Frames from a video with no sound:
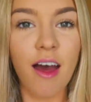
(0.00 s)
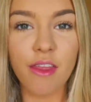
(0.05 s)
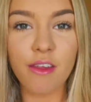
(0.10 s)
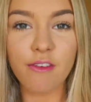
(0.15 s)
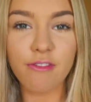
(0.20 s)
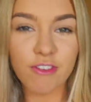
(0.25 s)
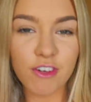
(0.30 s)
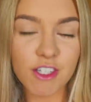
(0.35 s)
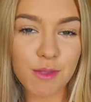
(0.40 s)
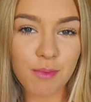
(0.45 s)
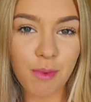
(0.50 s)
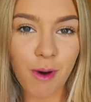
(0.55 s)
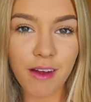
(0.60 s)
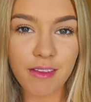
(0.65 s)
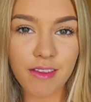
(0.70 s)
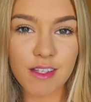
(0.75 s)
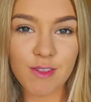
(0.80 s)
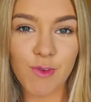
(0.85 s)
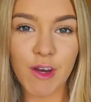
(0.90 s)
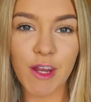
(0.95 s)
The first part
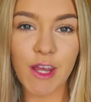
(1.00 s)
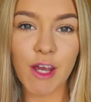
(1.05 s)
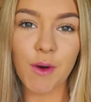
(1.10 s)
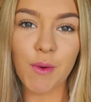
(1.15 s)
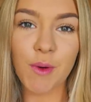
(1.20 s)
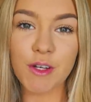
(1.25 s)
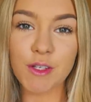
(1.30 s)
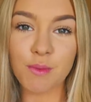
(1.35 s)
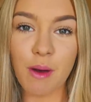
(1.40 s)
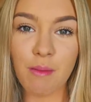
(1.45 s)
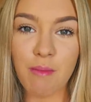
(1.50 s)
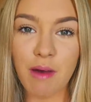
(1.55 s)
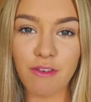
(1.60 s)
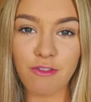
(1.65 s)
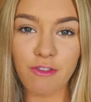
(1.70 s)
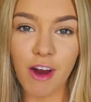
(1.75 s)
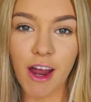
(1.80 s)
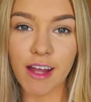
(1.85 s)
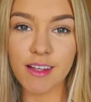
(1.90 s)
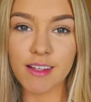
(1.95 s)
of this video is when my
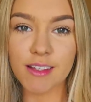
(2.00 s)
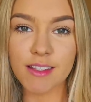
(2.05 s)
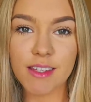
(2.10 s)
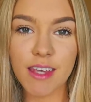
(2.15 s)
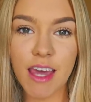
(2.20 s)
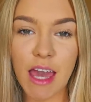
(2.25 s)
friends